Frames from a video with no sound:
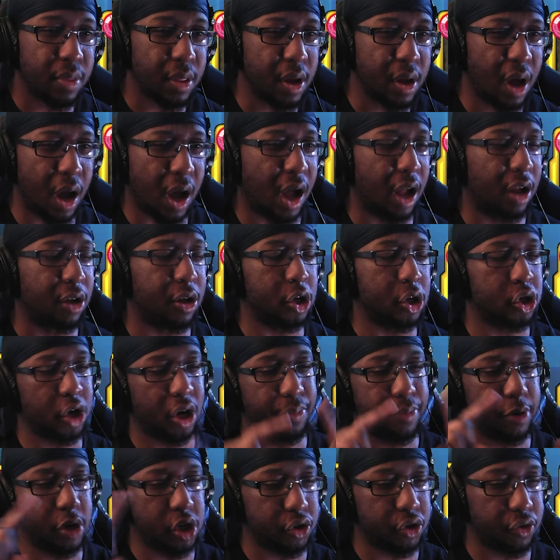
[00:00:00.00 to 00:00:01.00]
I'll try to
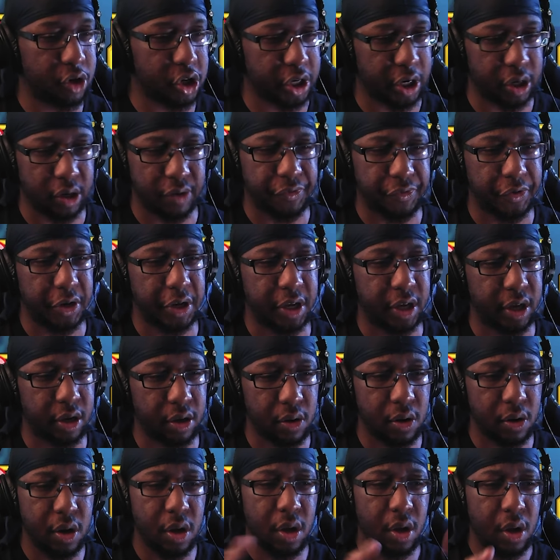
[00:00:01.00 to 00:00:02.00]
put a screenshot of it here,
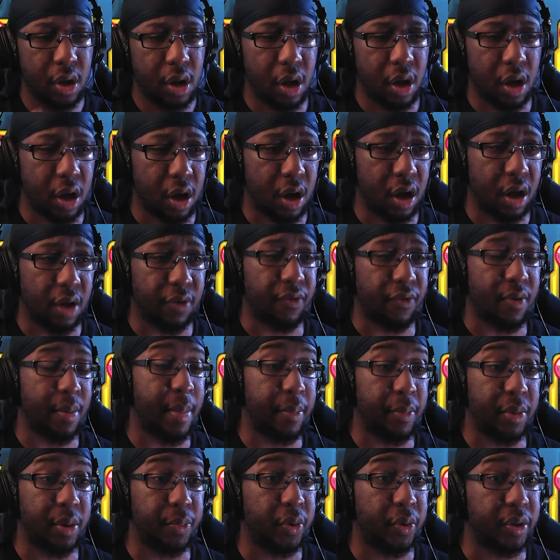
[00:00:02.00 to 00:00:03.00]
if I
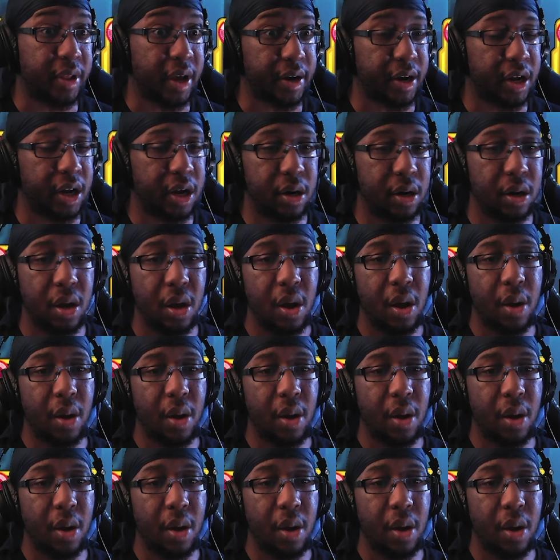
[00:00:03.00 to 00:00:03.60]
remember to put that in.